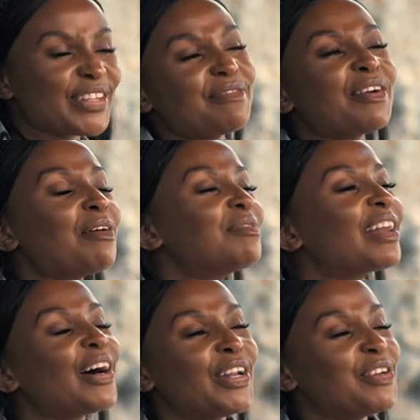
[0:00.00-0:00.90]
So I'm
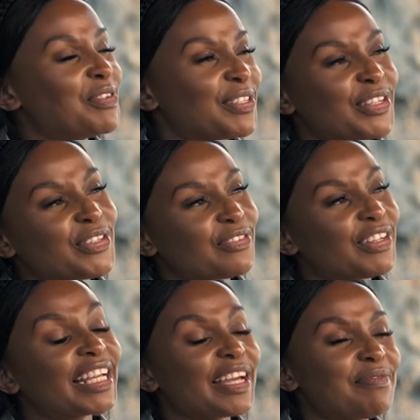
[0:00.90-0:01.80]
not 100% sure if
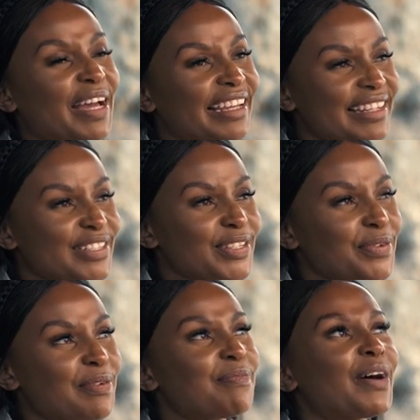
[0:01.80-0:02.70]
I'll get back
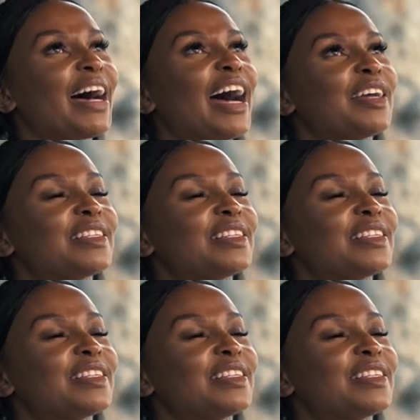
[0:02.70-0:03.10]
into it, but